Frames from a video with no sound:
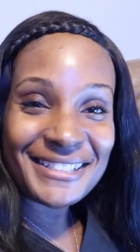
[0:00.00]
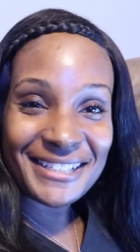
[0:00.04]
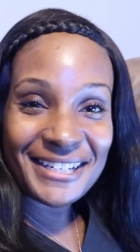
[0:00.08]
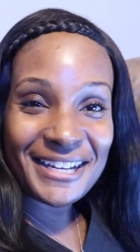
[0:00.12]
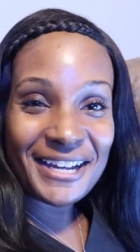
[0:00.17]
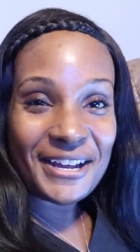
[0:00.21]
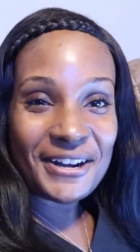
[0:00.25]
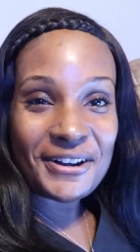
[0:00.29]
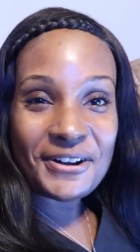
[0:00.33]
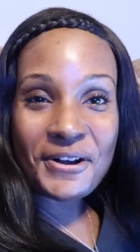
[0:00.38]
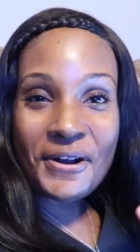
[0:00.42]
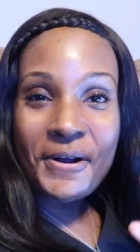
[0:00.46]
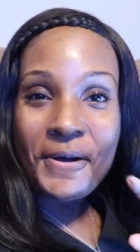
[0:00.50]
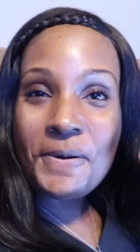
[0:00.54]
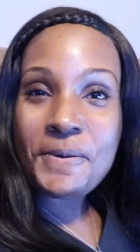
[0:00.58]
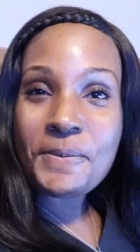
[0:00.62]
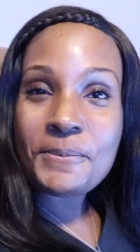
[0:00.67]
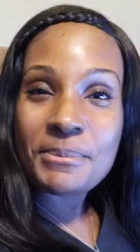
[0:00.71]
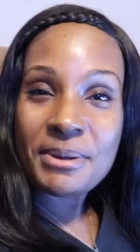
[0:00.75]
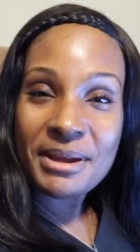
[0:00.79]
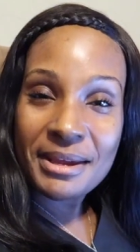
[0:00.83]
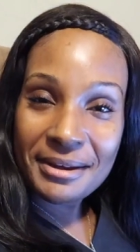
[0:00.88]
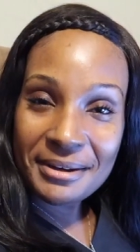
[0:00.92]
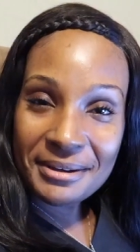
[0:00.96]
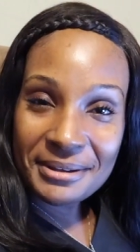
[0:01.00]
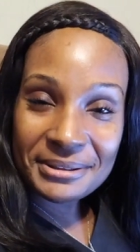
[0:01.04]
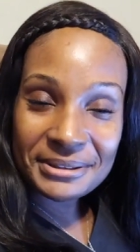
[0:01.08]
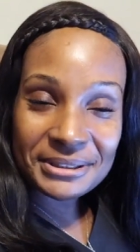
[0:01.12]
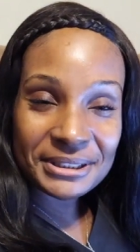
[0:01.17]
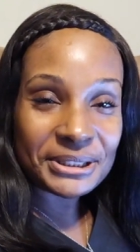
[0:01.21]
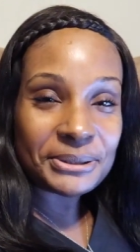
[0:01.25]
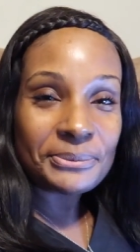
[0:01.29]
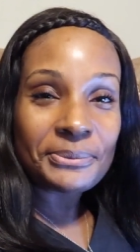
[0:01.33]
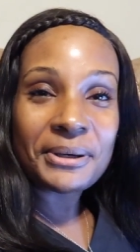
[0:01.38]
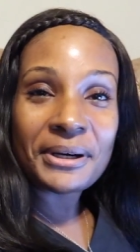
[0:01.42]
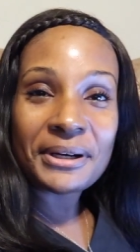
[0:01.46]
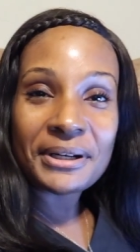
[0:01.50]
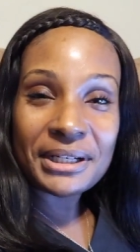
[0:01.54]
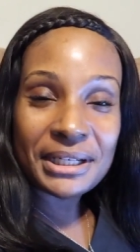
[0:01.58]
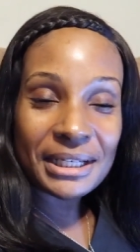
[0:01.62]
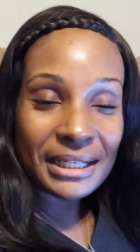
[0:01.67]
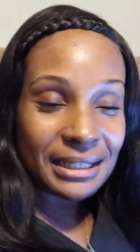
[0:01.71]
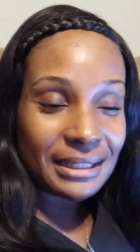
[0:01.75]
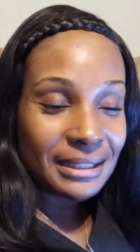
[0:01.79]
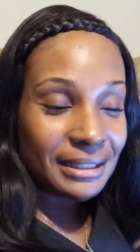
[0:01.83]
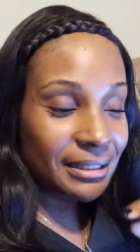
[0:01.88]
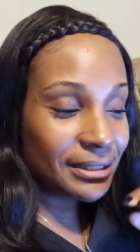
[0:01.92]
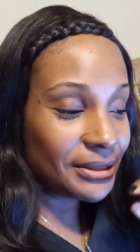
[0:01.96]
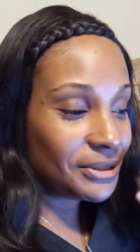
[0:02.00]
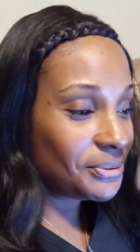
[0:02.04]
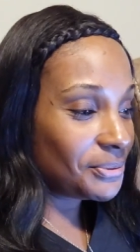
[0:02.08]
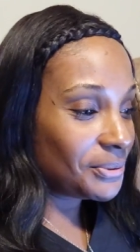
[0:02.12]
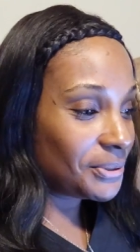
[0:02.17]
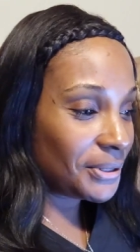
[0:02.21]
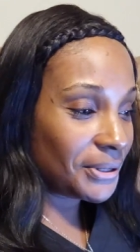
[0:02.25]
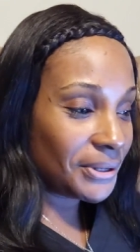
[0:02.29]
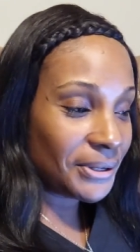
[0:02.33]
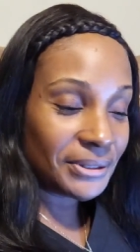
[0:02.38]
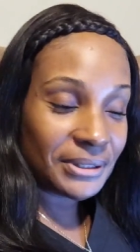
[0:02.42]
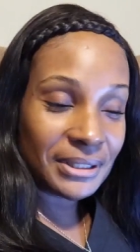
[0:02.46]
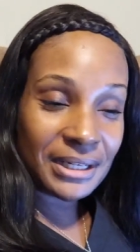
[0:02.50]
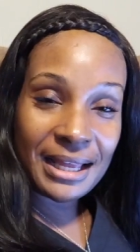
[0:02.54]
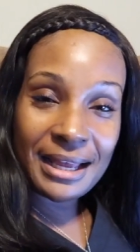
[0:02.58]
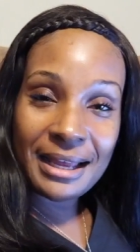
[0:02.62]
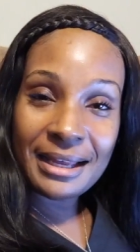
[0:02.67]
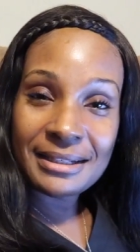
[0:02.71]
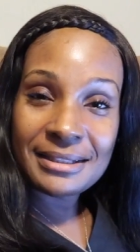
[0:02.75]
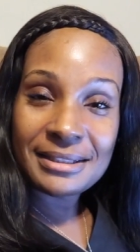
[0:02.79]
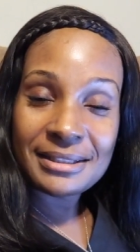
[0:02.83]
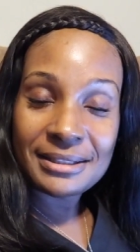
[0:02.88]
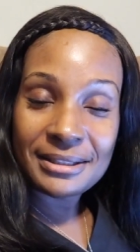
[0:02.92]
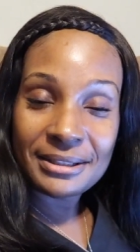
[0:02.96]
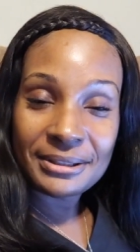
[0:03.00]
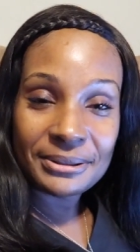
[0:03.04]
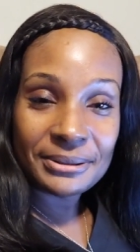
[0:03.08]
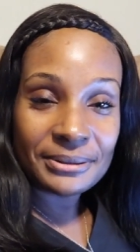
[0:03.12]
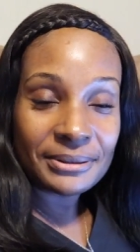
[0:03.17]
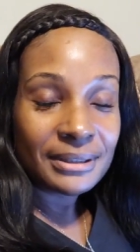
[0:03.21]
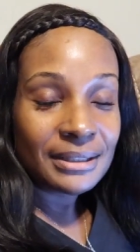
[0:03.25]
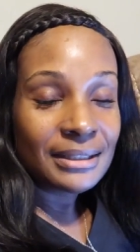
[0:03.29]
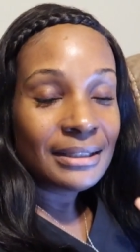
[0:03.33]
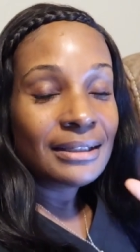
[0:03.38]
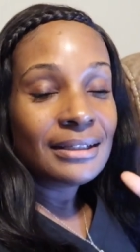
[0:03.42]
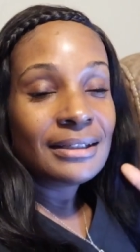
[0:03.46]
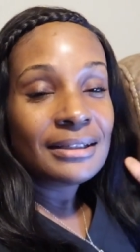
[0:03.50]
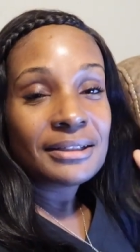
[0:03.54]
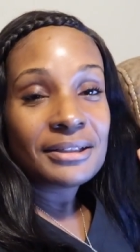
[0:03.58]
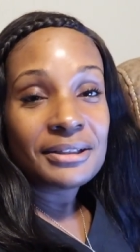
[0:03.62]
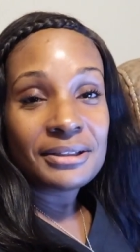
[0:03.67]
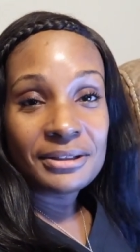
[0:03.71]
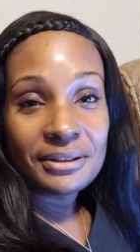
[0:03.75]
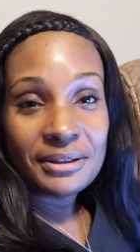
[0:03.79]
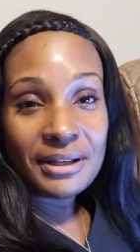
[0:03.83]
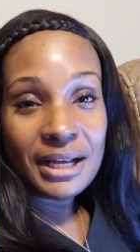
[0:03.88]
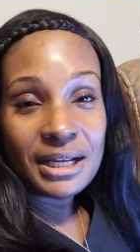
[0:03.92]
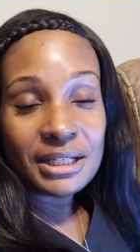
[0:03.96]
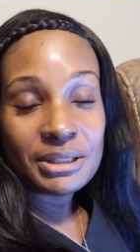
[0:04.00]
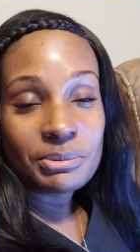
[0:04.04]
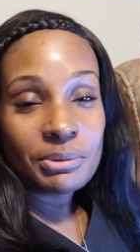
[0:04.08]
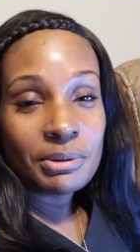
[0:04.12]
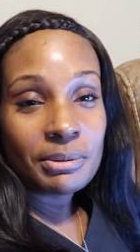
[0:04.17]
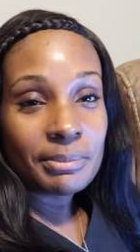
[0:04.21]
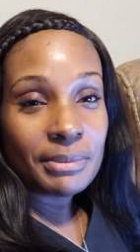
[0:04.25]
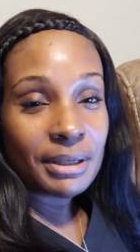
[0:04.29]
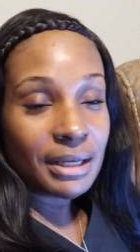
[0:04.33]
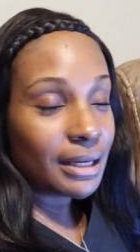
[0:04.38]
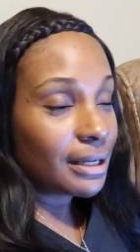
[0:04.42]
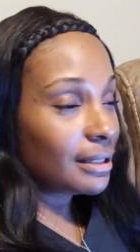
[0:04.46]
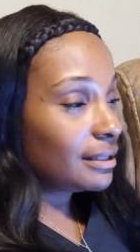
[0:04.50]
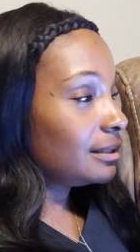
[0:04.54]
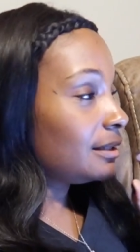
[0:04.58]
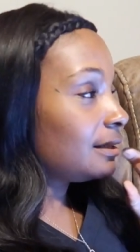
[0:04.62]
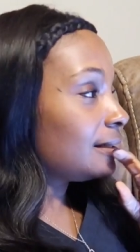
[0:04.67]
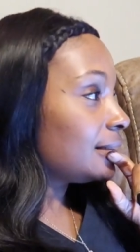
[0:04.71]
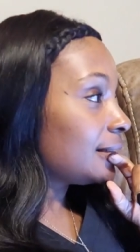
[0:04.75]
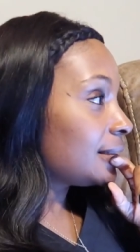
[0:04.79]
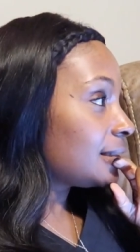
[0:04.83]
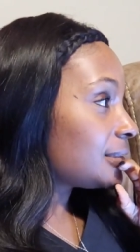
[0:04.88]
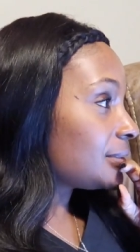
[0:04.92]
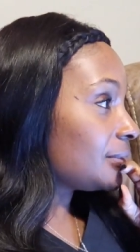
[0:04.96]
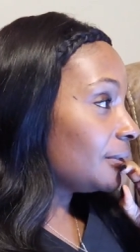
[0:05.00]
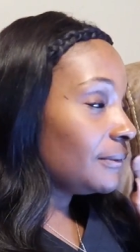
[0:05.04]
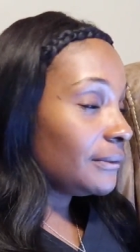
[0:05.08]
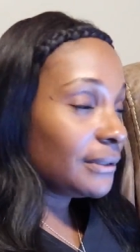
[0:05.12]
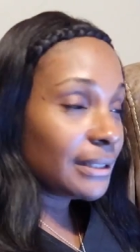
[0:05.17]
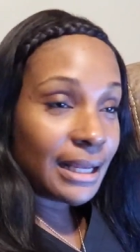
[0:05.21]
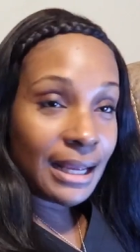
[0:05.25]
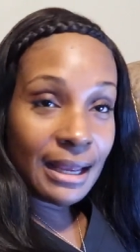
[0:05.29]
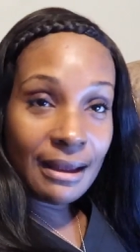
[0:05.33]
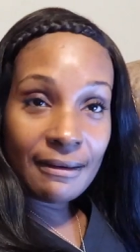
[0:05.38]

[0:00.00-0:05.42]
she got her own bill. She working and doing all of that. So, you know, that's where Mikayla is. So only